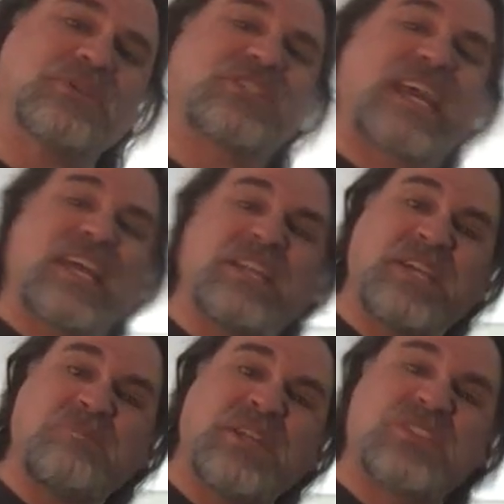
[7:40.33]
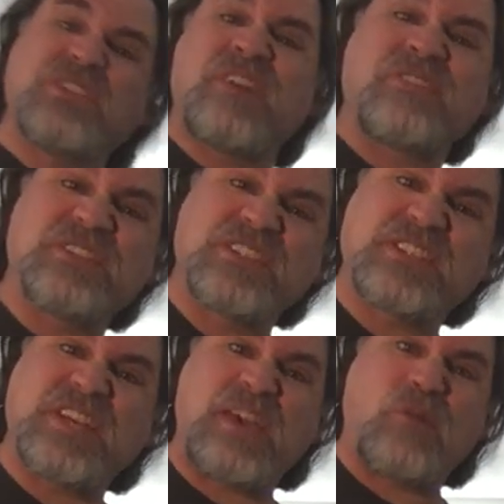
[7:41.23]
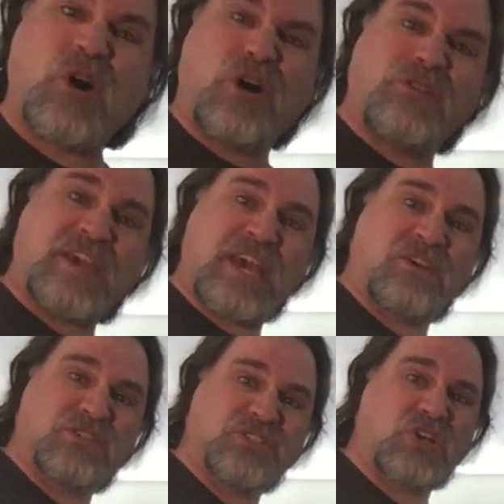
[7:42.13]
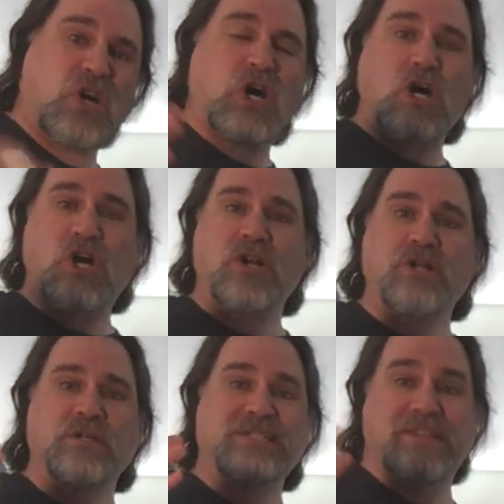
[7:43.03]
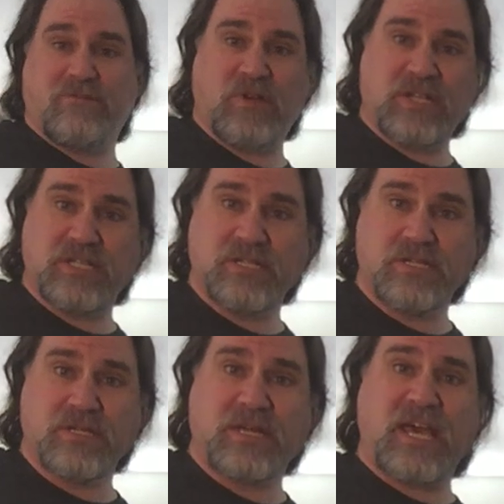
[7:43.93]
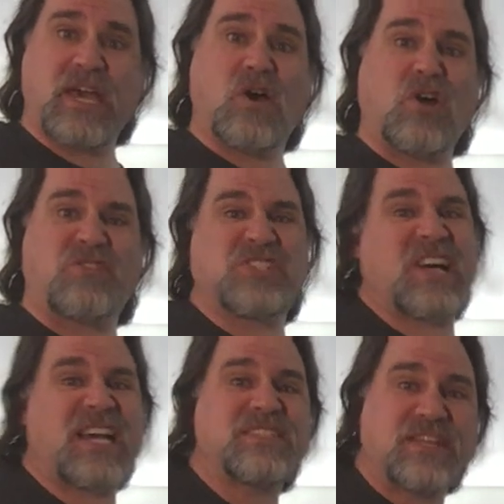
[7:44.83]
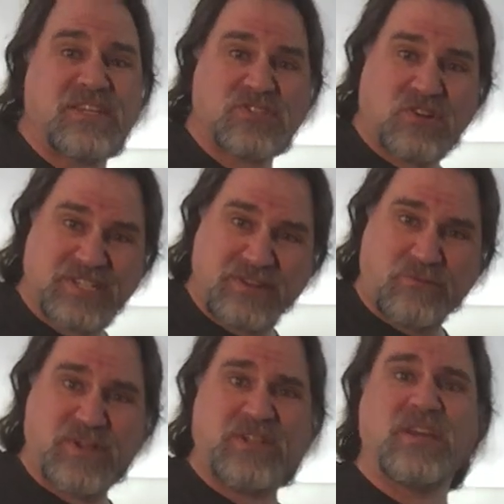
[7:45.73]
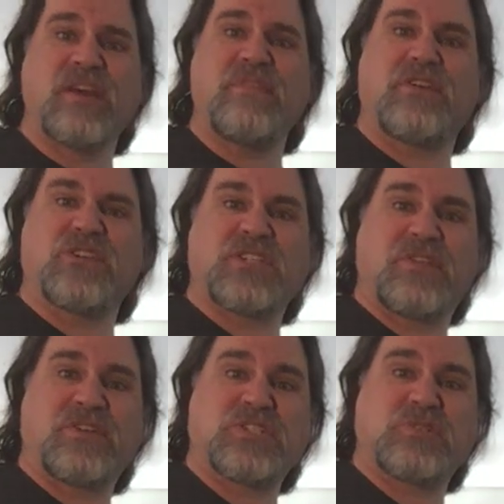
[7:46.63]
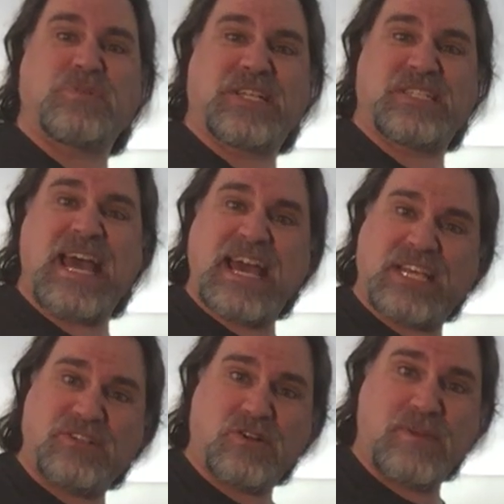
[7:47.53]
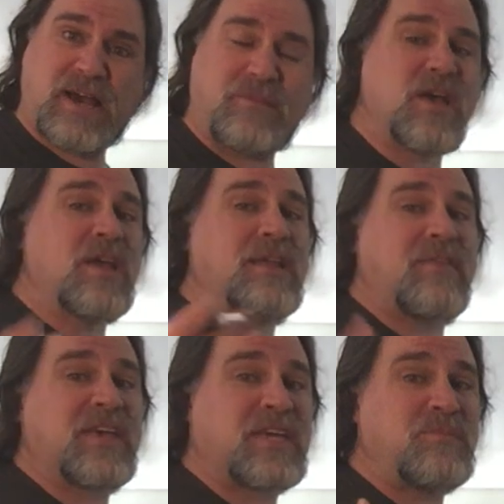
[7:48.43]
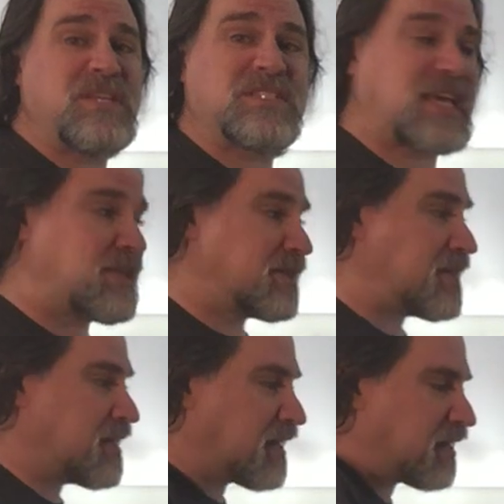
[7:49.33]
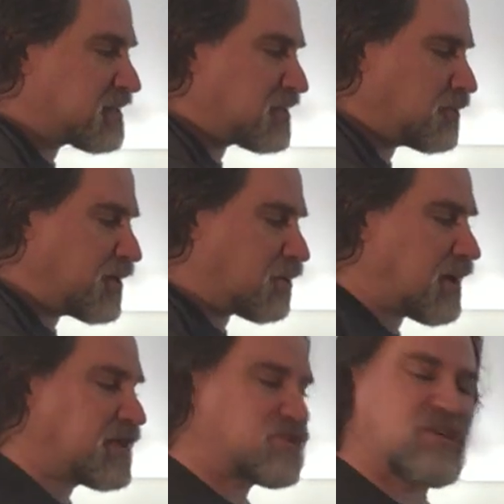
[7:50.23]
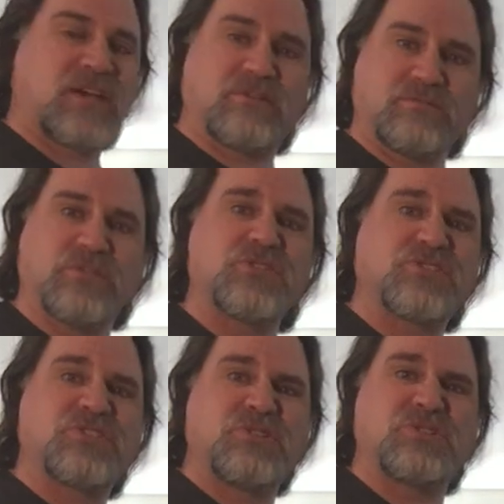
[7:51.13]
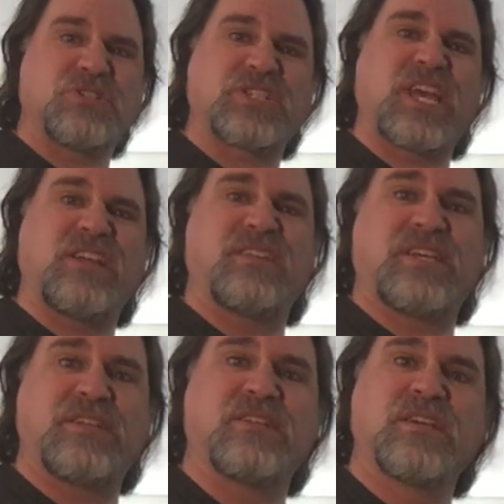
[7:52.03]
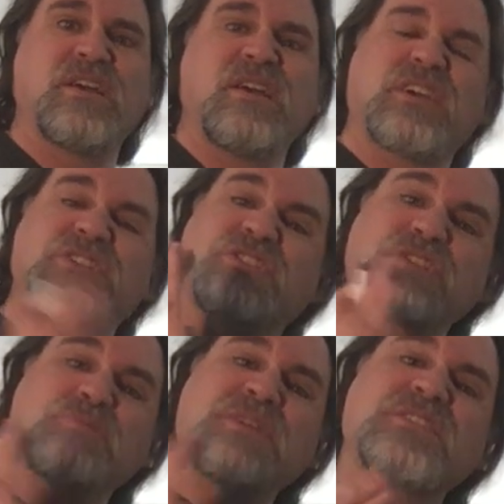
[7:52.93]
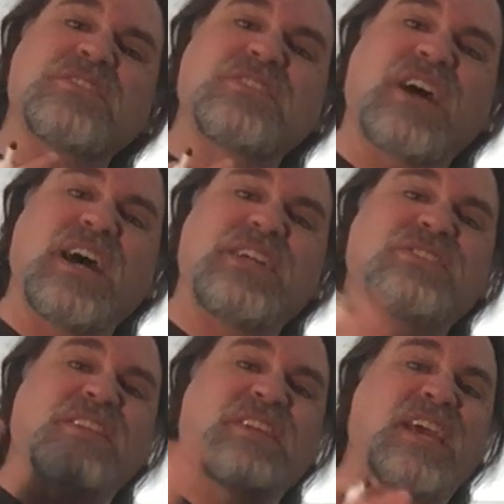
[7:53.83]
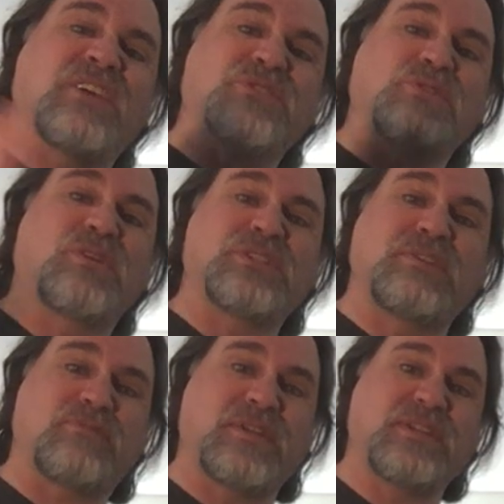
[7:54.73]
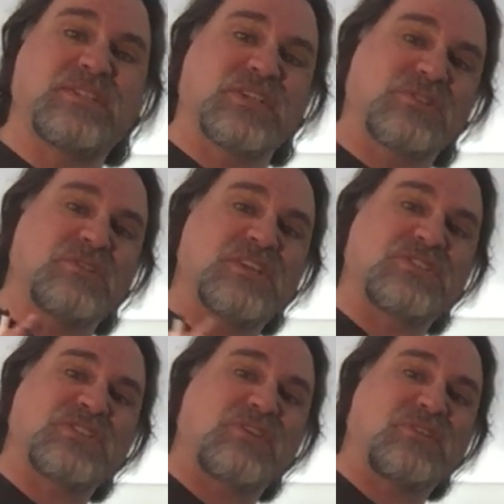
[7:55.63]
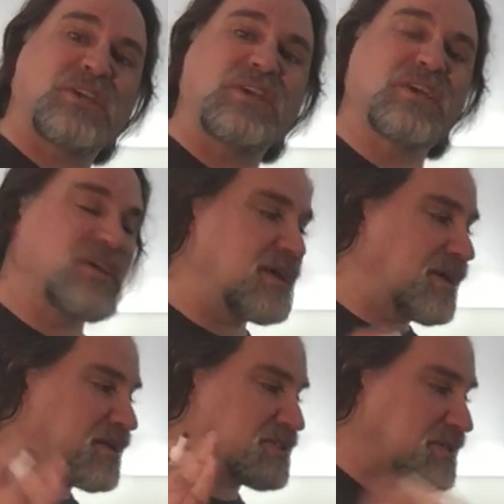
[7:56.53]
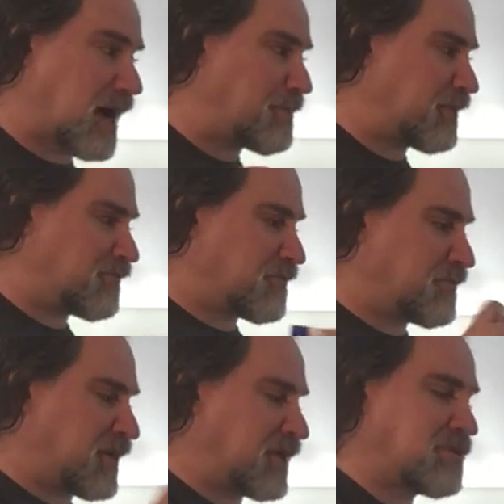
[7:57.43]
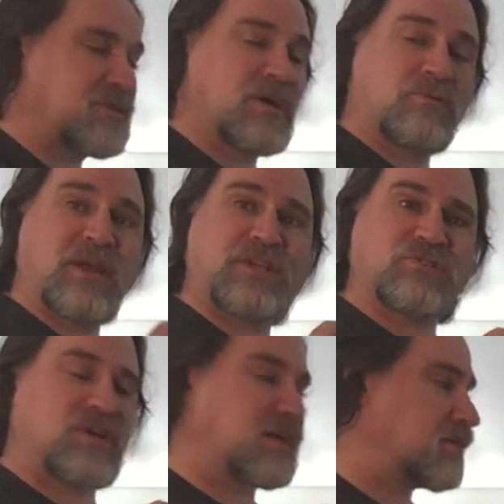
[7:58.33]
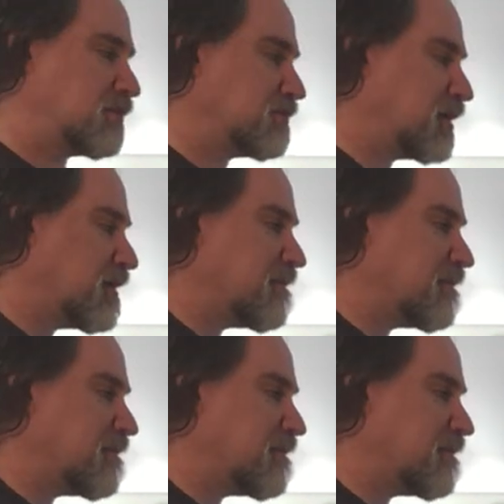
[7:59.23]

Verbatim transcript: But scalene means nothing's the same. All the angles are different. Okay, all the size lengths are different. There's nothing spectacular about them. Now they can be scalene. It could still be a right triangle. Those are usually scalene because it just means the sides and the angles are all different. Doesn't necessarily stop it from being a right triangle.